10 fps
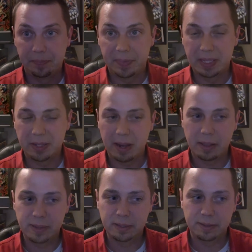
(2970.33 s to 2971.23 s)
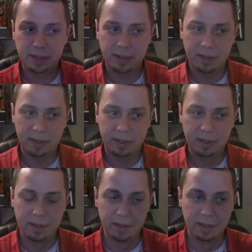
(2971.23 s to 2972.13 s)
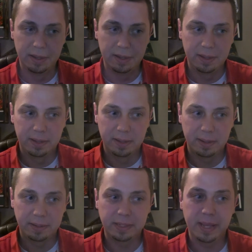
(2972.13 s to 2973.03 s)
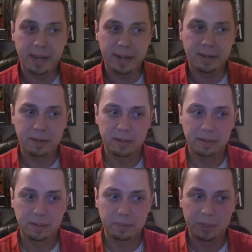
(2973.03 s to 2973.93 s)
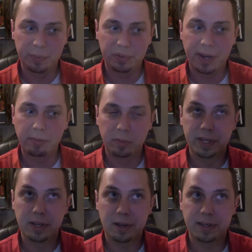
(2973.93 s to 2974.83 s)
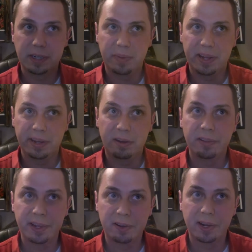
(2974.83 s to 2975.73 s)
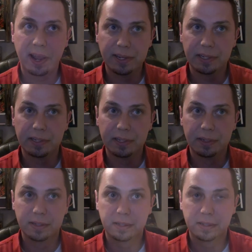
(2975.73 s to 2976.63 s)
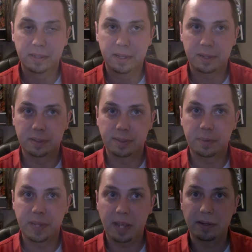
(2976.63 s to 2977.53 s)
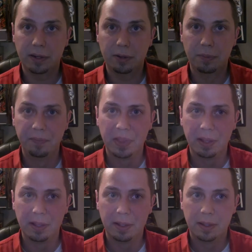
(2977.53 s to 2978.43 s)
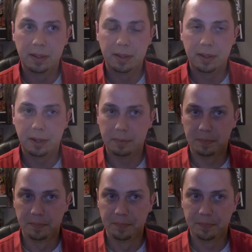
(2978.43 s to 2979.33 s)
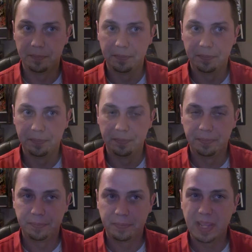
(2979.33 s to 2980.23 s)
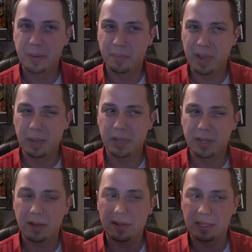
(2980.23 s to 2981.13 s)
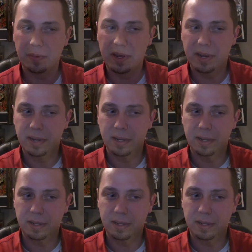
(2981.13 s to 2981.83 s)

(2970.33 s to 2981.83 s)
So I think the air was probably caused by all the irrigations that we had to do, and maybe caused by